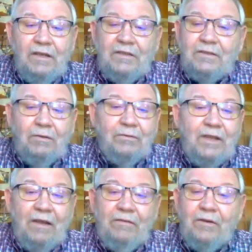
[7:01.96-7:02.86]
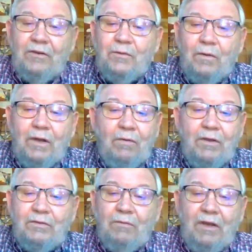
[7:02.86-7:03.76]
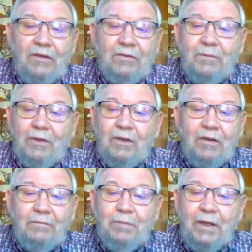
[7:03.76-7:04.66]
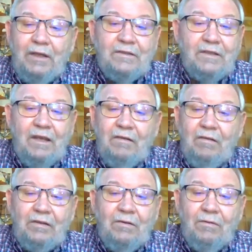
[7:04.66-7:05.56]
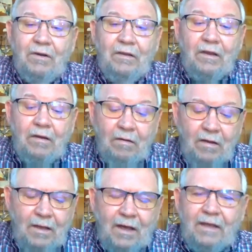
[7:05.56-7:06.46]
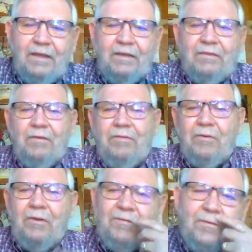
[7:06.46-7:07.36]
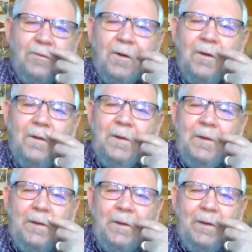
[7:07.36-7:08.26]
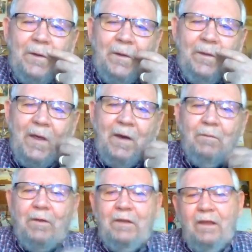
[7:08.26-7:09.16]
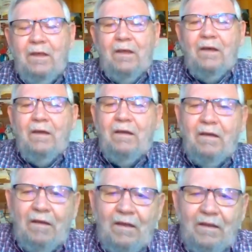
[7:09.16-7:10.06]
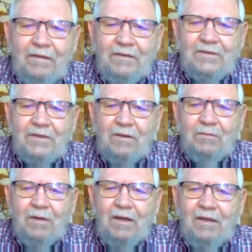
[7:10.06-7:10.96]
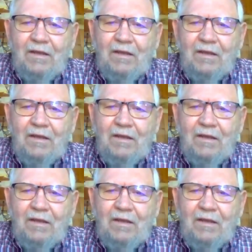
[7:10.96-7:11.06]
still is down there at 21, 22 million on beans, and on corn there, I think they're 34 on that one. And so